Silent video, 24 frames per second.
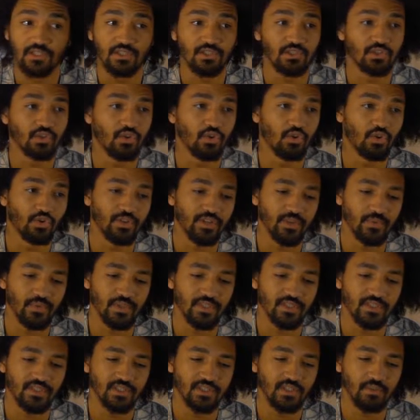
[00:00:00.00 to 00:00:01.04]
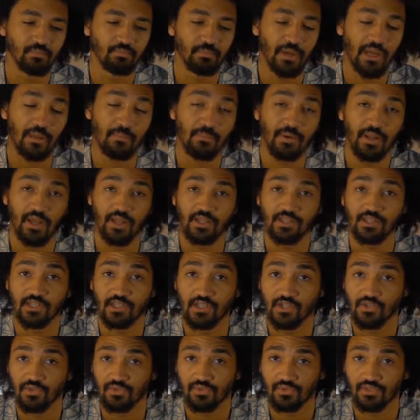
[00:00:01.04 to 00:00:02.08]
So there is pipeline
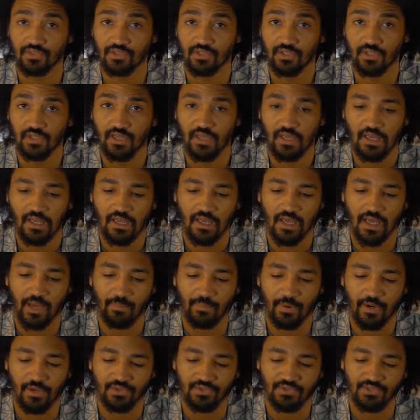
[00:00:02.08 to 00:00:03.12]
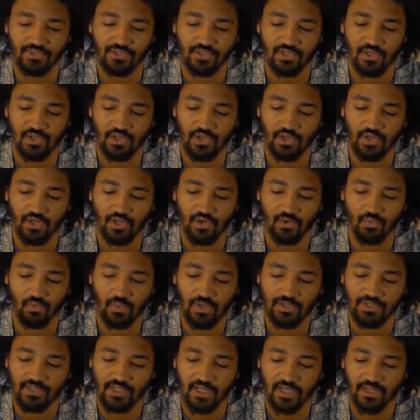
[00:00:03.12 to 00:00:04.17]
issues about
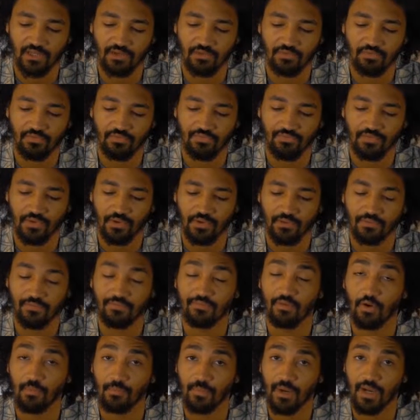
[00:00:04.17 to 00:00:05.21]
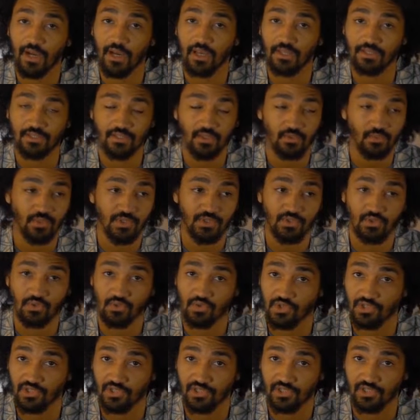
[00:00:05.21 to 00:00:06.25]
what kind of format,
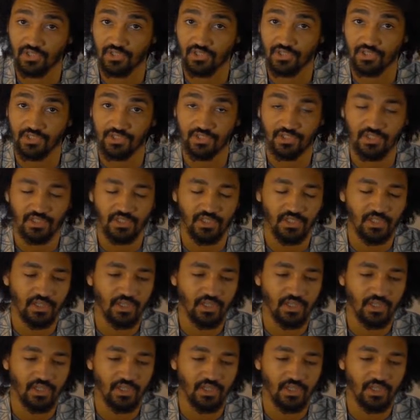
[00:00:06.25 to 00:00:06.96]
resolutions,